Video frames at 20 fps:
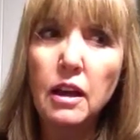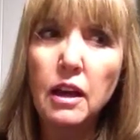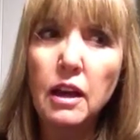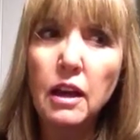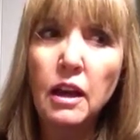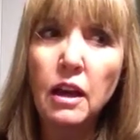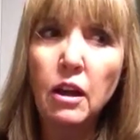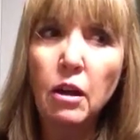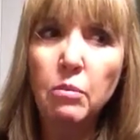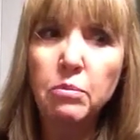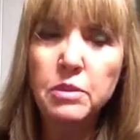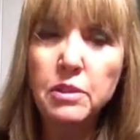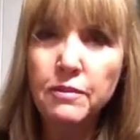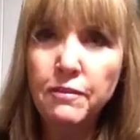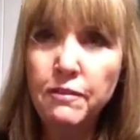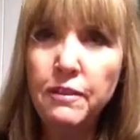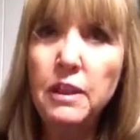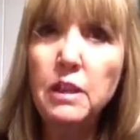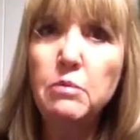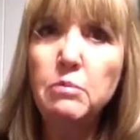help to
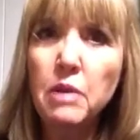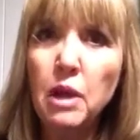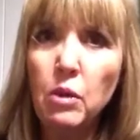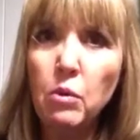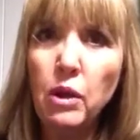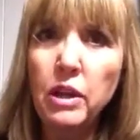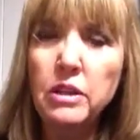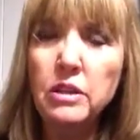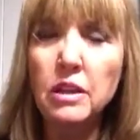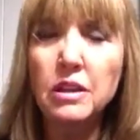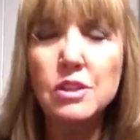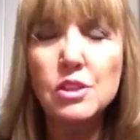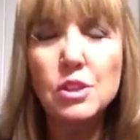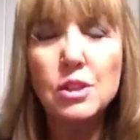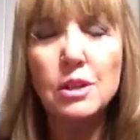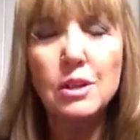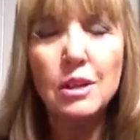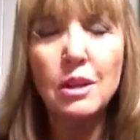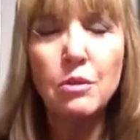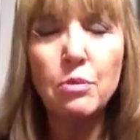feed my white dog.
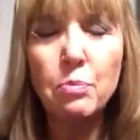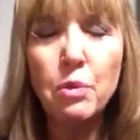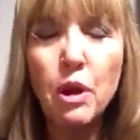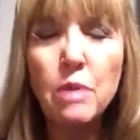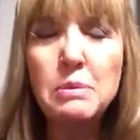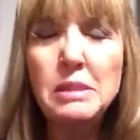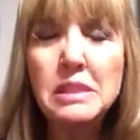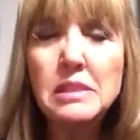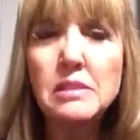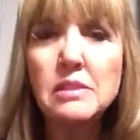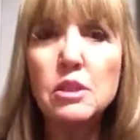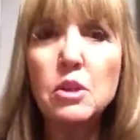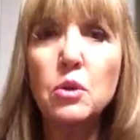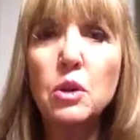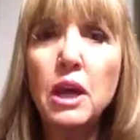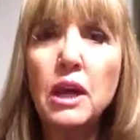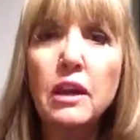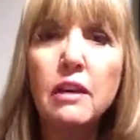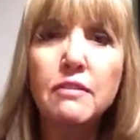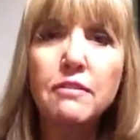Because the premise is that you
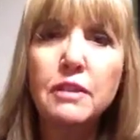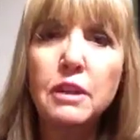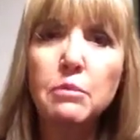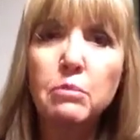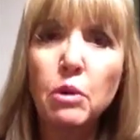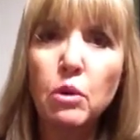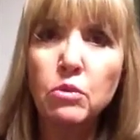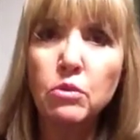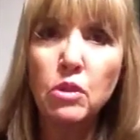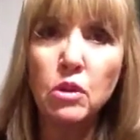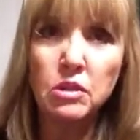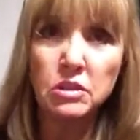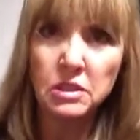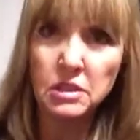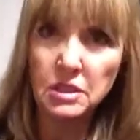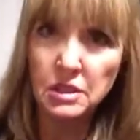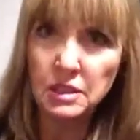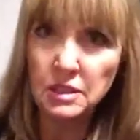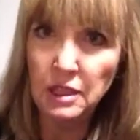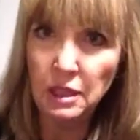cannot feed both dogs
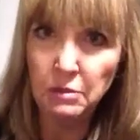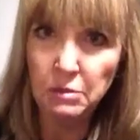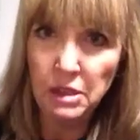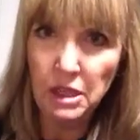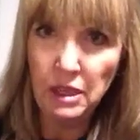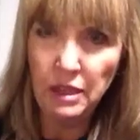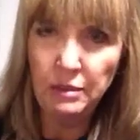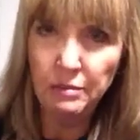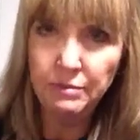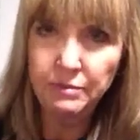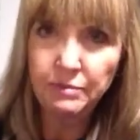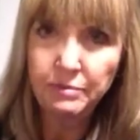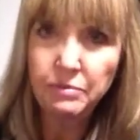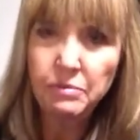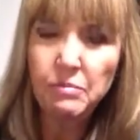at the same time.